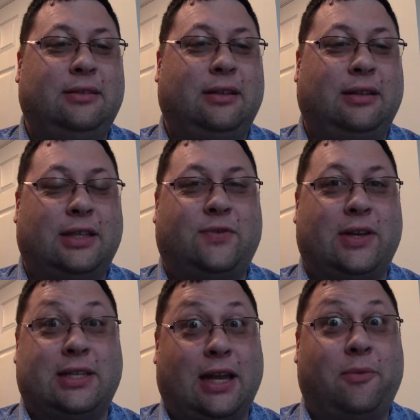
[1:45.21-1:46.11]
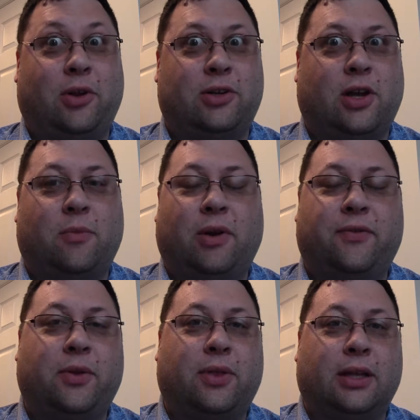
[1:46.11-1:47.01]
let's face it, I am going to talk about a
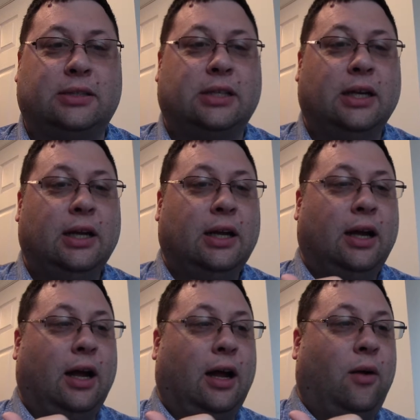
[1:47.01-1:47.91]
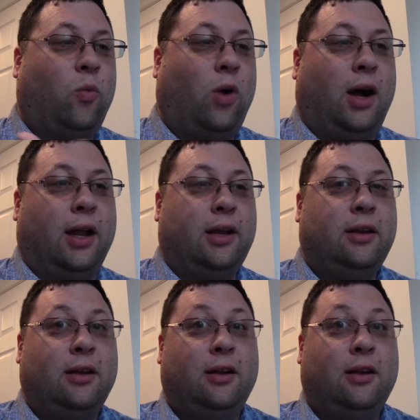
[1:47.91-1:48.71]
few things. One,